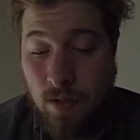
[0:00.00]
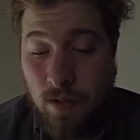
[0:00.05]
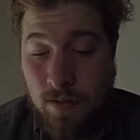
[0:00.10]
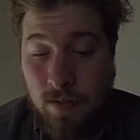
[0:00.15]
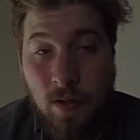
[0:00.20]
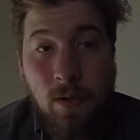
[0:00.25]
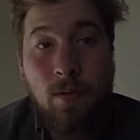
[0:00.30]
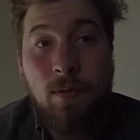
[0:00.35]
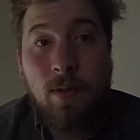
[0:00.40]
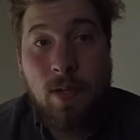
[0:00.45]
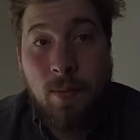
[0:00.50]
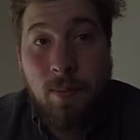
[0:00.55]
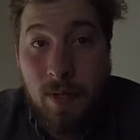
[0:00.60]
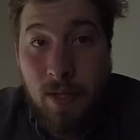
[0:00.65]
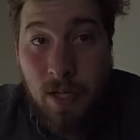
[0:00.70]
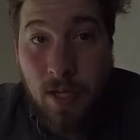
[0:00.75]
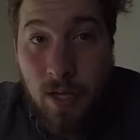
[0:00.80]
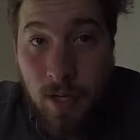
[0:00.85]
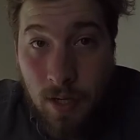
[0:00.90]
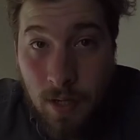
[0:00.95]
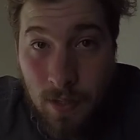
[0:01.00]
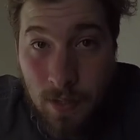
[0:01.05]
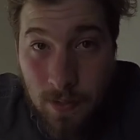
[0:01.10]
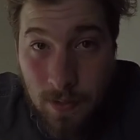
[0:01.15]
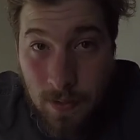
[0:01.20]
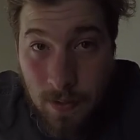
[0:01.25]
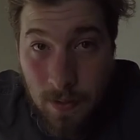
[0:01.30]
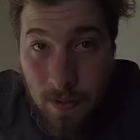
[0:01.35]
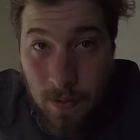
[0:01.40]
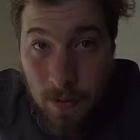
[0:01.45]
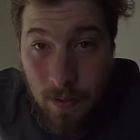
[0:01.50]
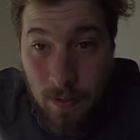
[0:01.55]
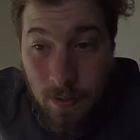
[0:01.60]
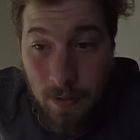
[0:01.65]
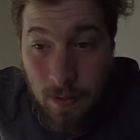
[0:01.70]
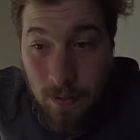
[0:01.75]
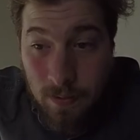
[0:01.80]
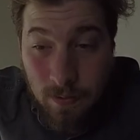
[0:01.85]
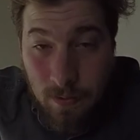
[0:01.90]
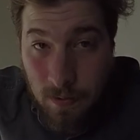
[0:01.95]
So let me
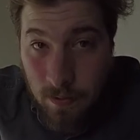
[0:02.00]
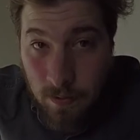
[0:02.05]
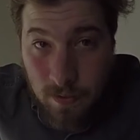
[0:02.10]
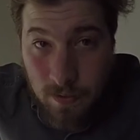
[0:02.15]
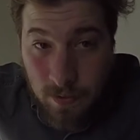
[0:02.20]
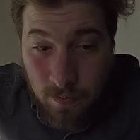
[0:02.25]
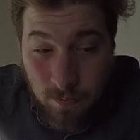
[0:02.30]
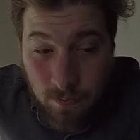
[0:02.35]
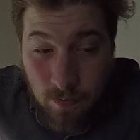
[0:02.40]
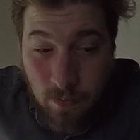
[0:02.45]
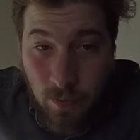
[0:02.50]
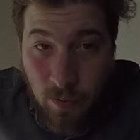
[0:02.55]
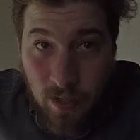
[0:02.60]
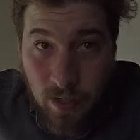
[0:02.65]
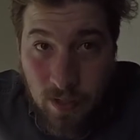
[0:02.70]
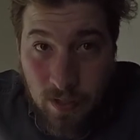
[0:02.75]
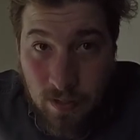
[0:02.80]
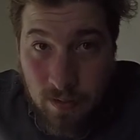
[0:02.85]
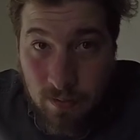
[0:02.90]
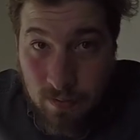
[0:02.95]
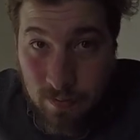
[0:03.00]
do some quick